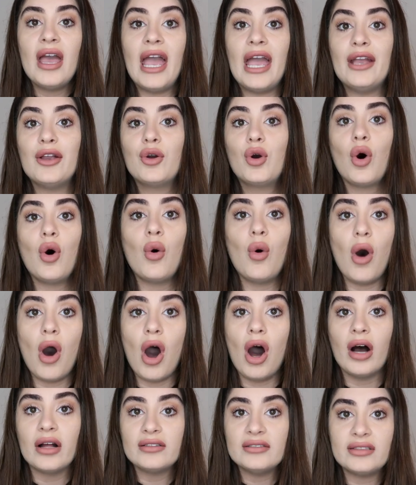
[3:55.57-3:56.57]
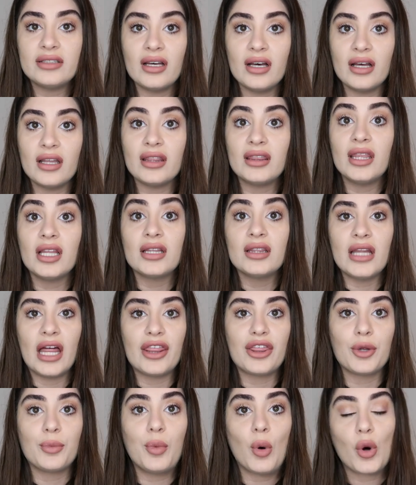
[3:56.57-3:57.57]
and go onto the
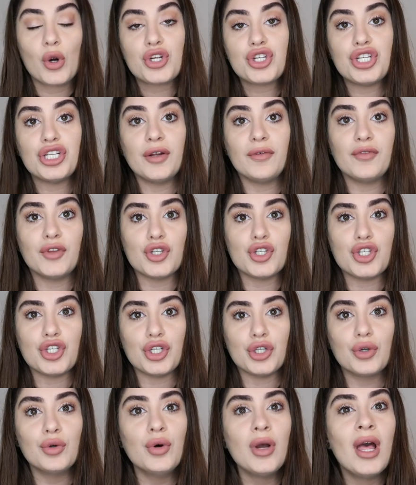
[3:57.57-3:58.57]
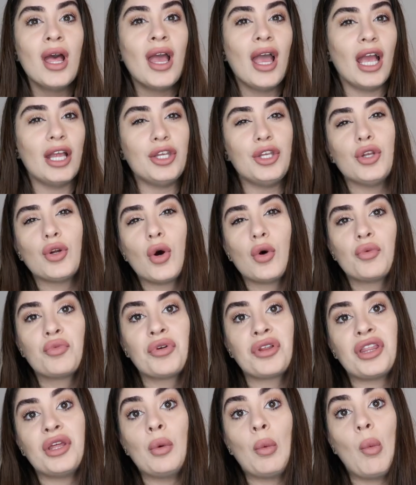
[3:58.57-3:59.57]
leather portion of the shoe and you don't
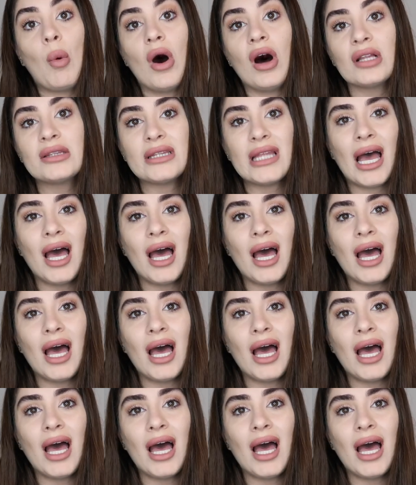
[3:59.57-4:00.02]
really want